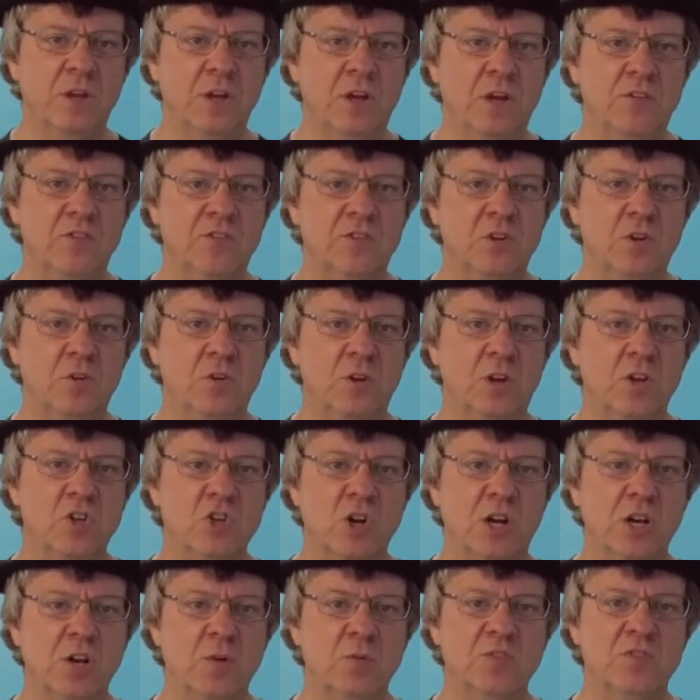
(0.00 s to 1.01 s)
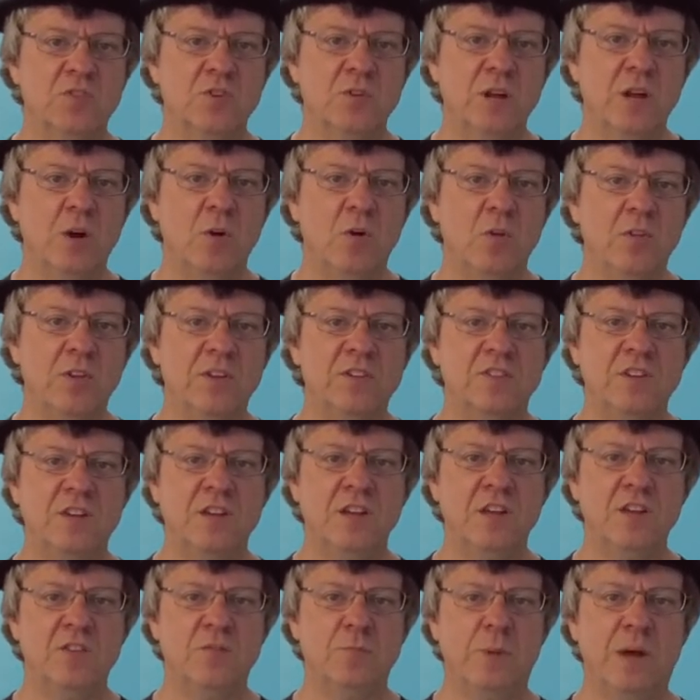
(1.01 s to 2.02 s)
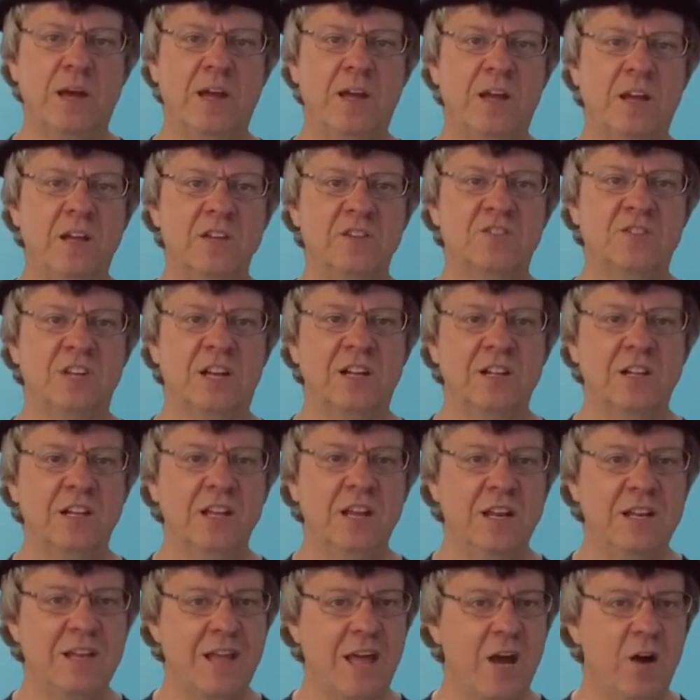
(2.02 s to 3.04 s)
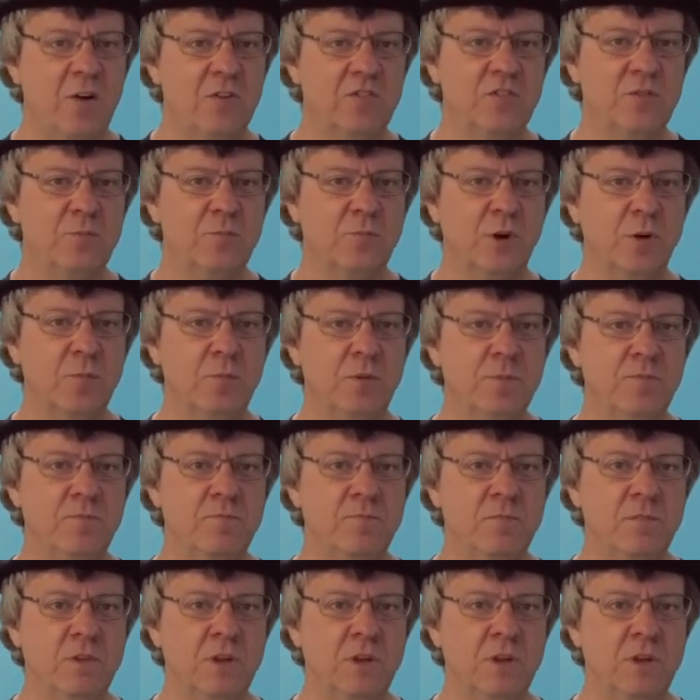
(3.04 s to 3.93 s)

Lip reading: Still, China was doing all this years back, and suddenly now it's a problem?